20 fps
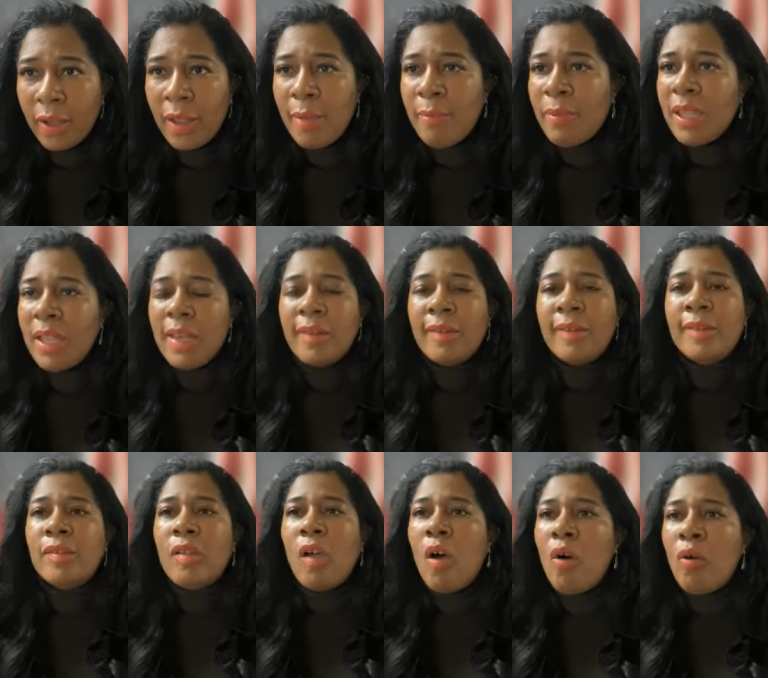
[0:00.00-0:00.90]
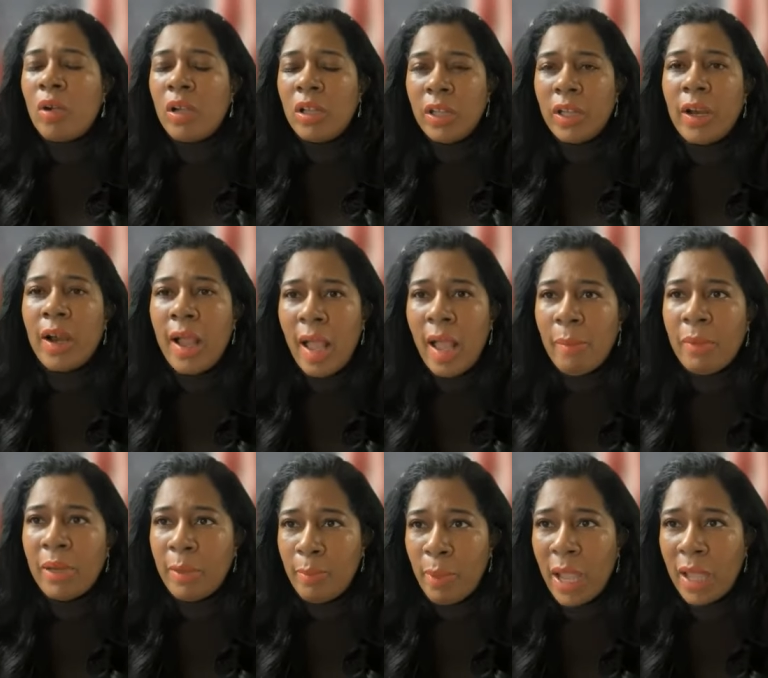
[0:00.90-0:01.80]
I mean, it's so clear how
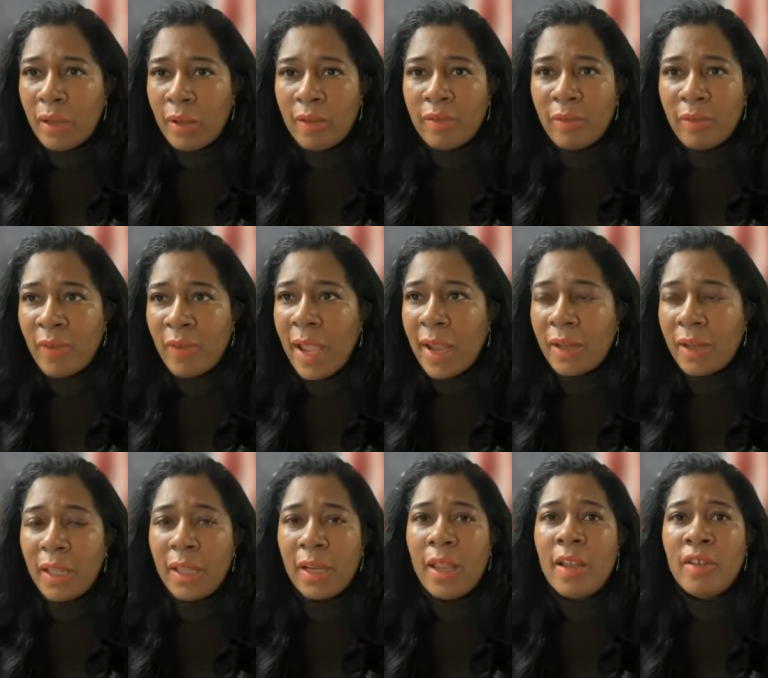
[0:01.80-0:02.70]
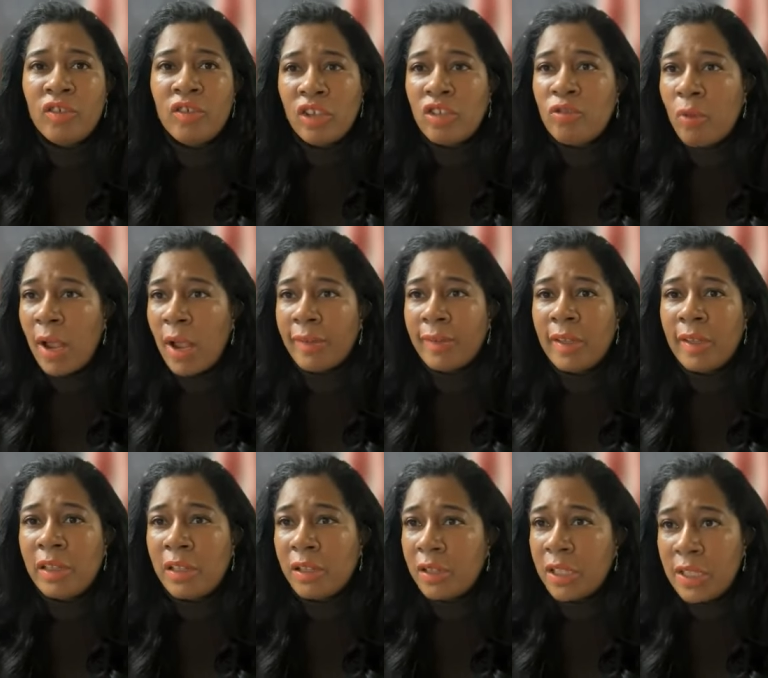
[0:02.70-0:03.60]
many bylaws are violated, and Judge Rossi
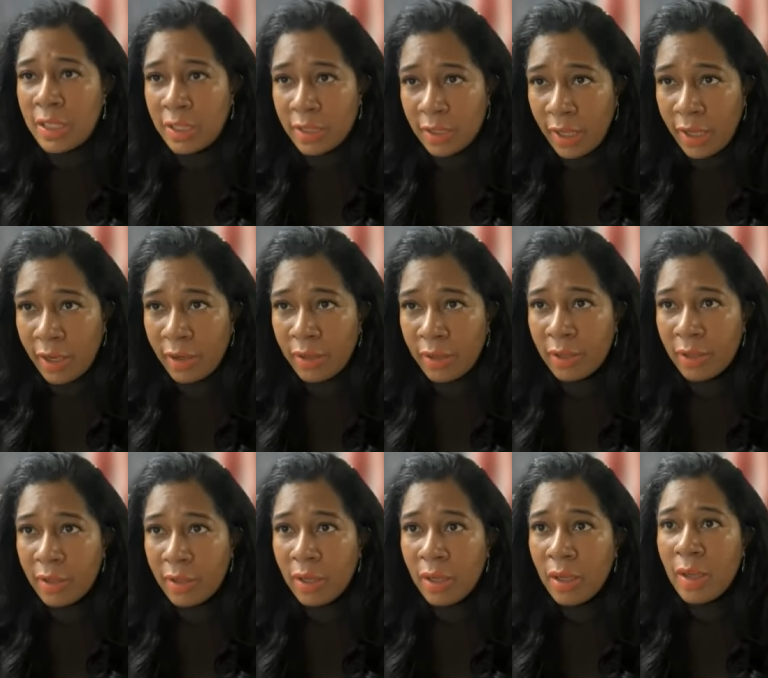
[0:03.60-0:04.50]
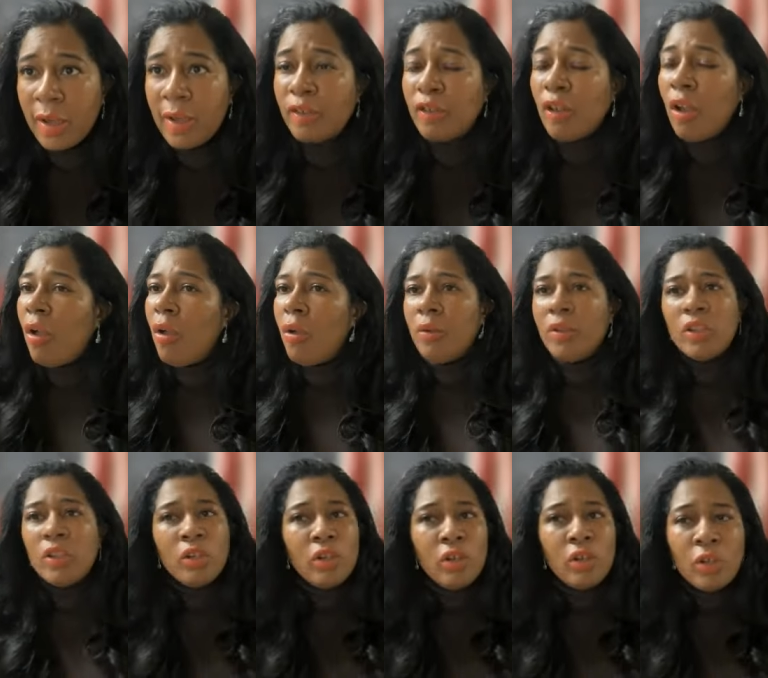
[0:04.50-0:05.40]
clearly didn't care. So
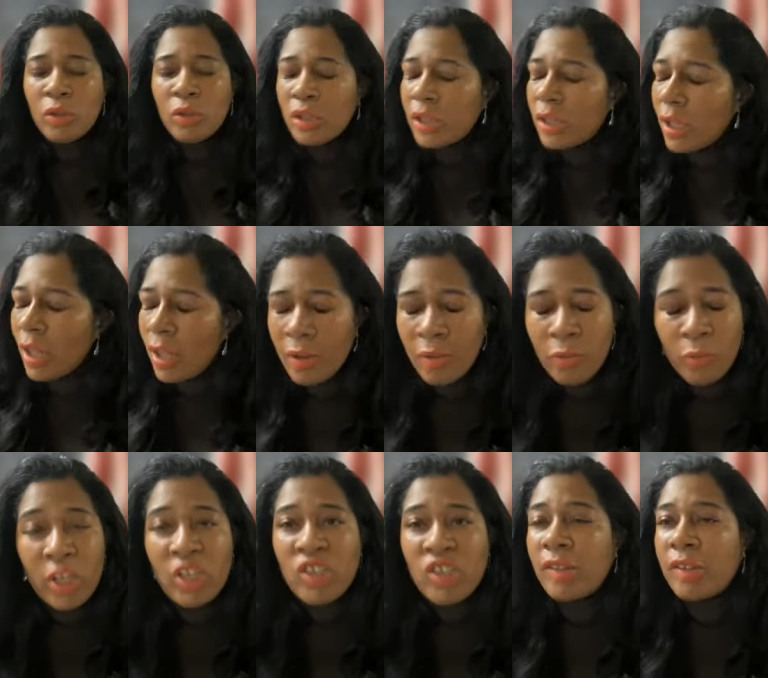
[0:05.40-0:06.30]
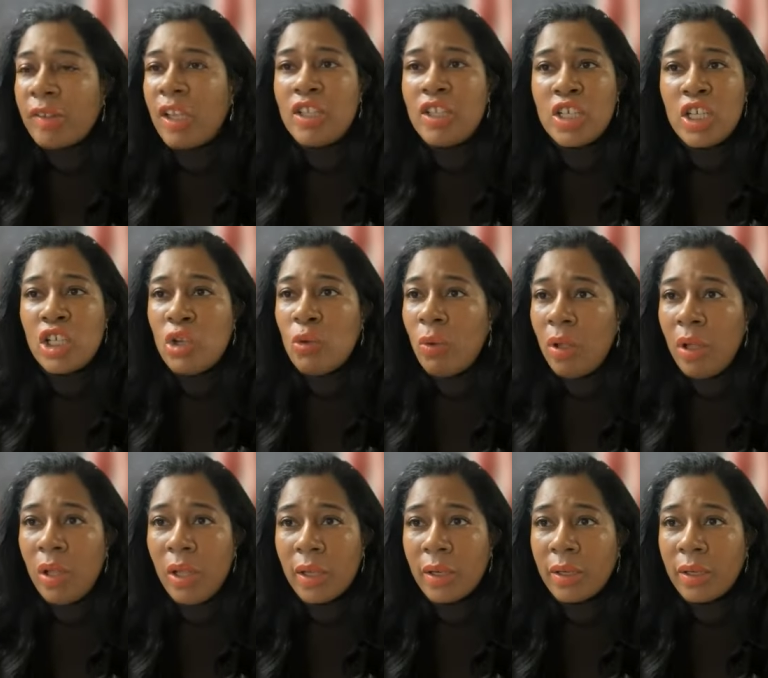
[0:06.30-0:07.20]
we just continue
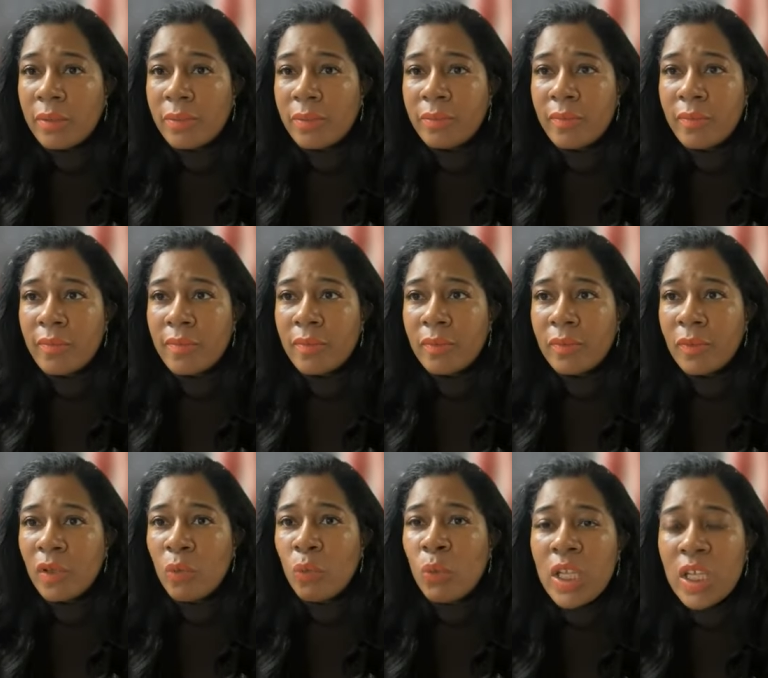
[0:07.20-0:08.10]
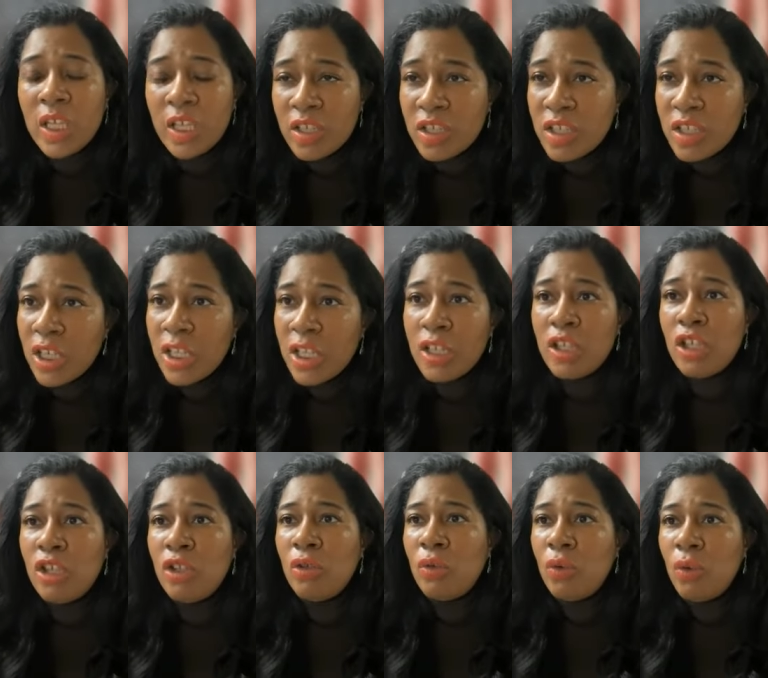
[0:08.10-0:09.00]
on. We
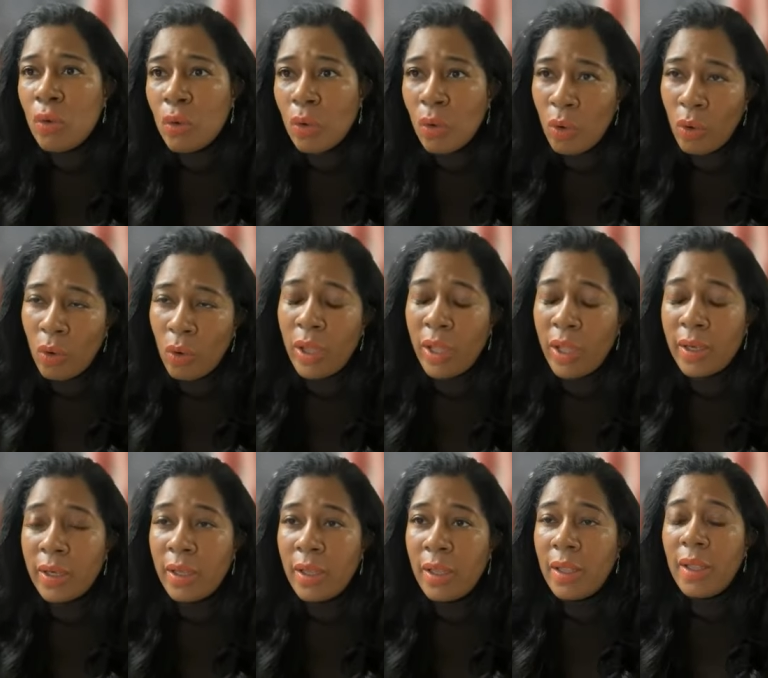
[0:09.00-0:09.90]
continue on